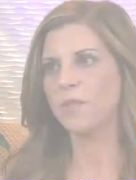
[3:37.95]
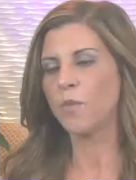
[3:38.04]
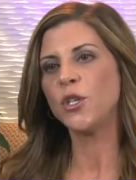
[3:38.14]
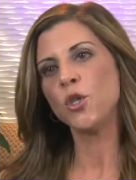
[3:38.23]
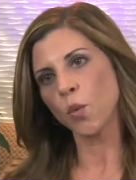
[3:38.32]

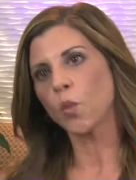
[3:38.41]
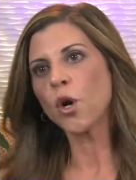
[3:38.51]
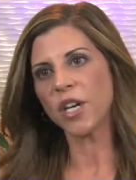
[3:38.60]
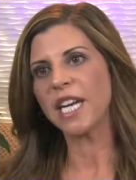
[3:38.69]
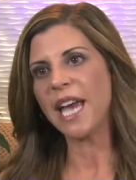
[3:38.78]
When you're
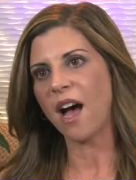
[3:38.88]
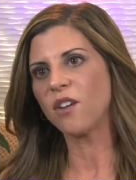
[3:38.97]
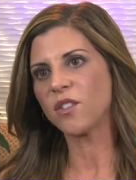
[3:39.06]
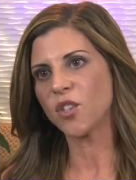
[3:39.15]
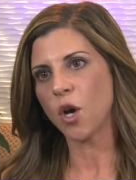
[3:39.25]
working
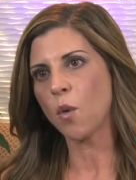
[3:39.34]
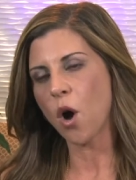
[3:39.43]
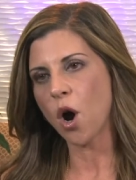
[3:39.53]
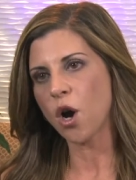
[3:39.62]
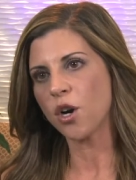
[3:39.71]
out so
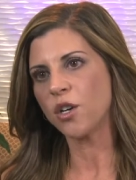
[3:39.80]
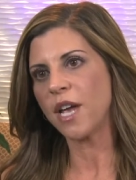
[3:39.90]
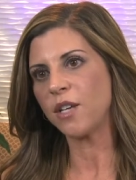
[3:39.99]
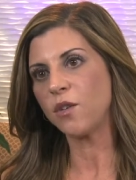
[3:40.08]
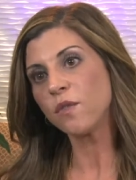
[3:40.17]

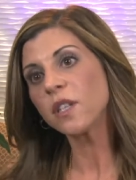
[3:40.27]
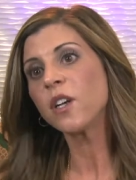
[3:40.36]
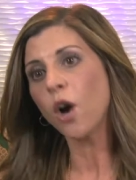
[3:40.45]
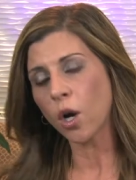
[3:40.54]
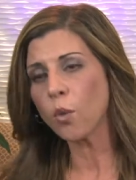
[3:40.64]
hard, and you
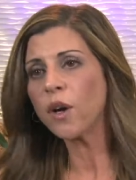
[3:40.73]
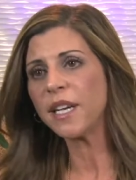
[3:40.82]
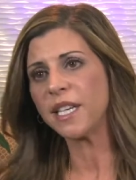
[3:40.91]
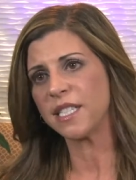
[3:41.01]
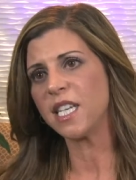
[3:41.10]
really are
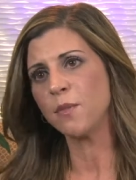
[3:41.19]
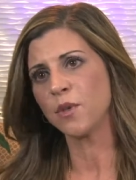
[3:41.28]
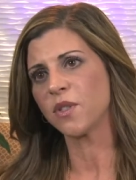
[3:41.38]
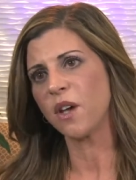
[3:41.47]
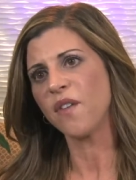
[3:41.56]
working to keep
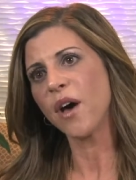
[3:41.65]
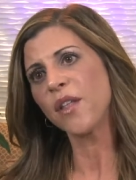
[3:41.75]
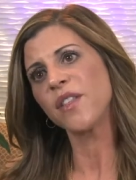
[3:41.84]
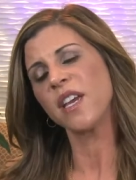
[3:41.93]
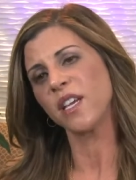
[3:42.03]
yourself
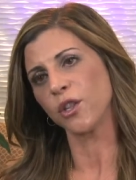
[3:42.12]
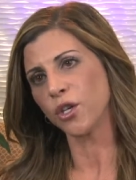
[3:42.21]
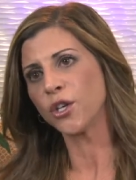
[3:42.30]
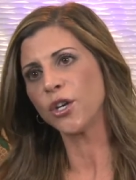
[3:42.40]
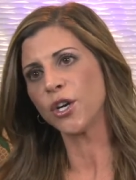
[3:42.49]
healthy and
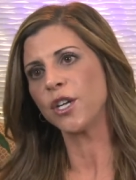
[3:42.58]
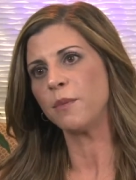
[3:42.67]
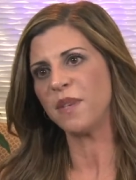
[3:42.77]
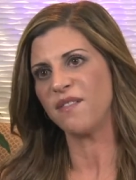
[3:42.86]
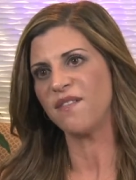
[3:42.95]
look good
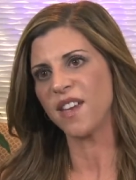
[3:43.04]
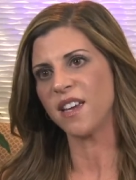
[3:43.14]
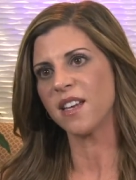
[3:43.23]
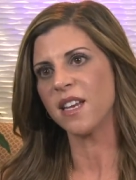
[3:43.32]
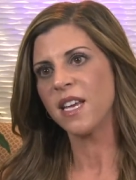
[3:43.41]
and be
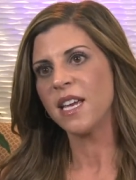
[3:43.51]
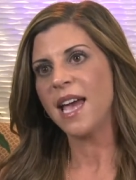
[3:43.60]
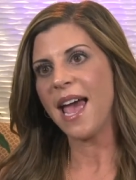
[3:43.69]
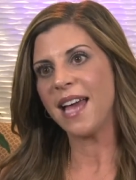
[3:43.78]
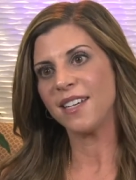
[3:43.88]
fit,
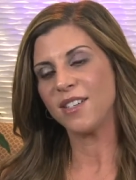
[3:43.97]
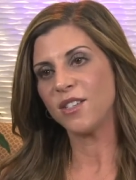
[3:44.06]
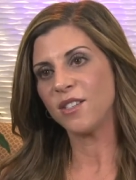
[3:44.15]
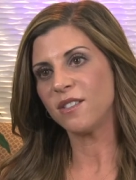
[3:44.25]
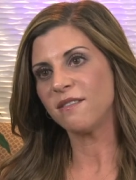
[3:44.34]

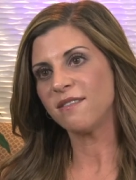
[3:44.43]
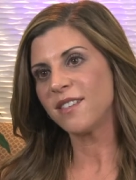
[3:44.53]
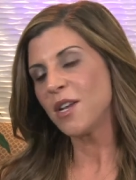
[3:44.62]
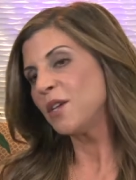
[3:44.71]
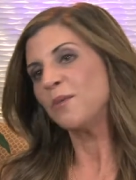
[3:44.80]
and
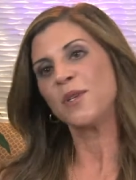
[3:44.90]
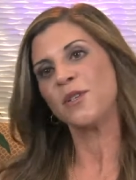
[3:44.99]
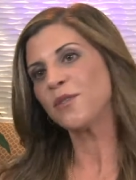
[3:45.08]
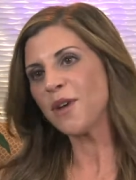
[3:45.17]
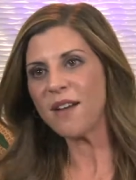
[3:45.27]

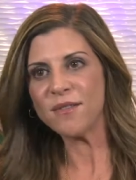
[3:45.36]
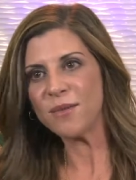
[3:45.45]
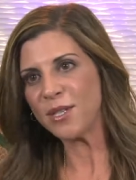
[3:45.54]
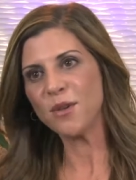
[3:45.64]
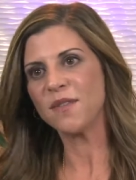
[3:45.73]
when you
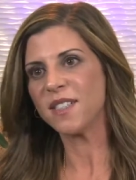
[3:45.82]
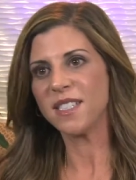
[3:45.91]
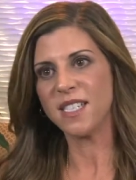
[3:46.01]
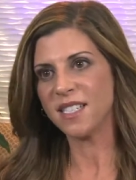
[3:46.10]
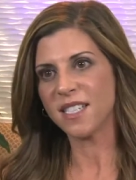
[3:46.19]
have a
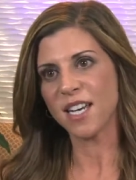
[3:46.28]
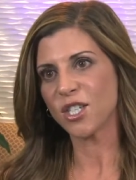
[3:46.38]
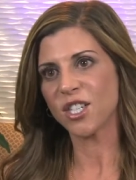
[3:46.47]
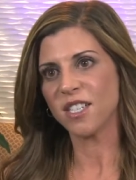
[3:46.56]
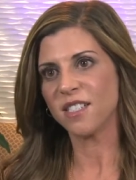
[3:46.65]

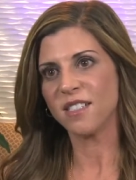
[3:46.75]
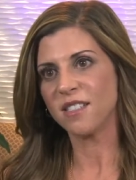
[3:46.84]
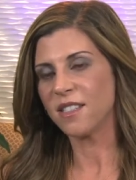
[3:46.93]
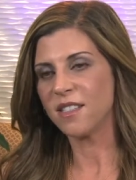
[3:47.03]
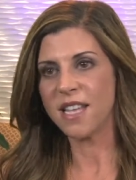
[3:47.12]

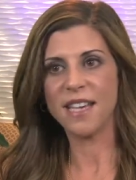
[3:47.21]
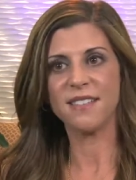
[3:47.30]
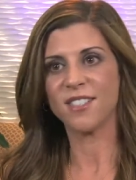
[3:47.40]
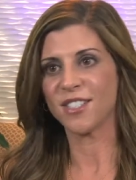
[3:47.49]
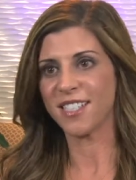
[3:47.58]
C-section,
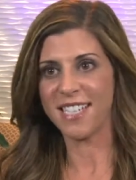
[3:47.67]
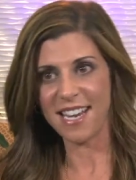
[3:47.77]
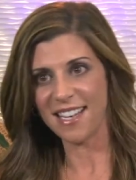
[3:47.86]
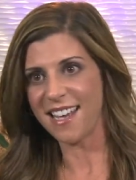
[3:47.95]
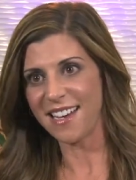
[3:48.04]
they just
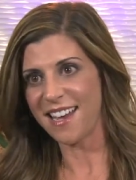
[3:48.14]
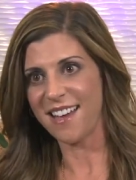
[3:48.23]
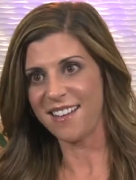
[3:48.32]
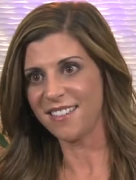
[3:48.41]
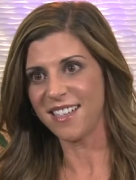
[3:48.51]
take
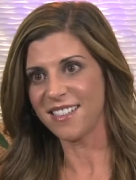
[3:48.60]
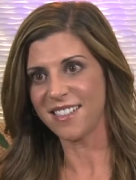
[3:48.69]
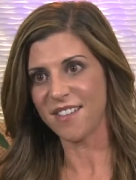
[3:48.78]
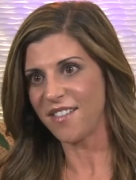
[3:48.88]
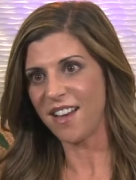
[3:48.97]
that
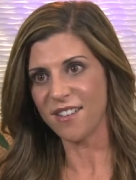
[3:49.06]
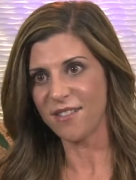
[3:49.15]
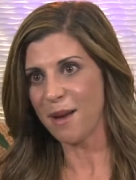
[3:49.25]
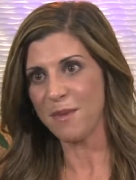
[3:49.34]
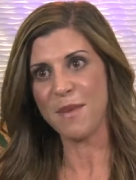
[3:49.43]
stuff out,
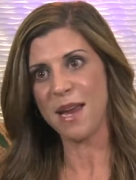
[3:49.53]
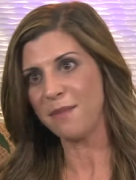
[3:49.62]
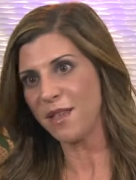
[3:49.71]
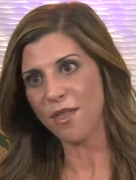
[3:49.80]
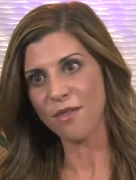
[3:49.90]
grab the
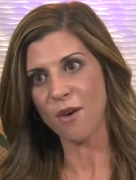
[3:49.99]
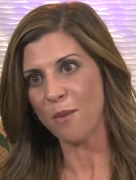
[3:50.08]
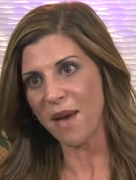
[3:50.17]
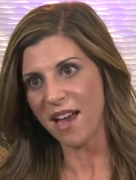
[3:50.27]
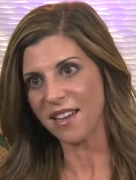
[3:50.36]
baby, and throw
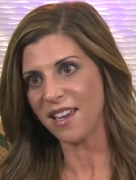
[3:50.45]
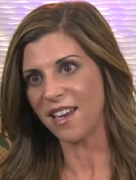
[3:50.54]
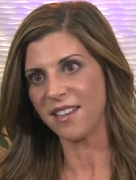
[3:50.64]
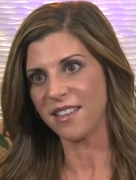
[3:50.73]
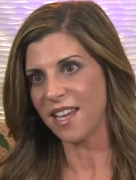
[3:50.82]
it back
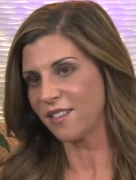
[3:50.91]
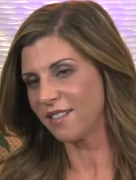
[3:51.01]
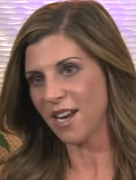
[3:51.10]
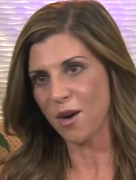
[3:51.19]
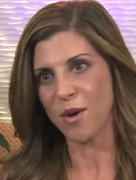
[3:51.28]
in. They
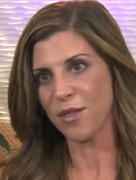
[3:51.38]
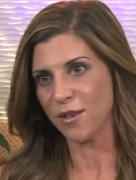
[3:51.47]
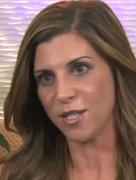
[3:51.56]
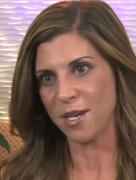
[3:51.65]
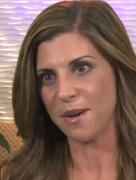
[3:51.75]
don't care what
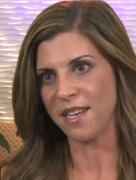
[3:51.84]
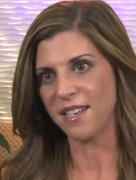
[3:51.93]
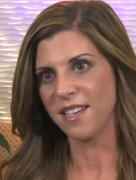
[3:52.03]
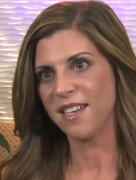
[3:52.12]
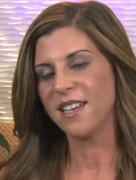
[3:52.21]
they're doing.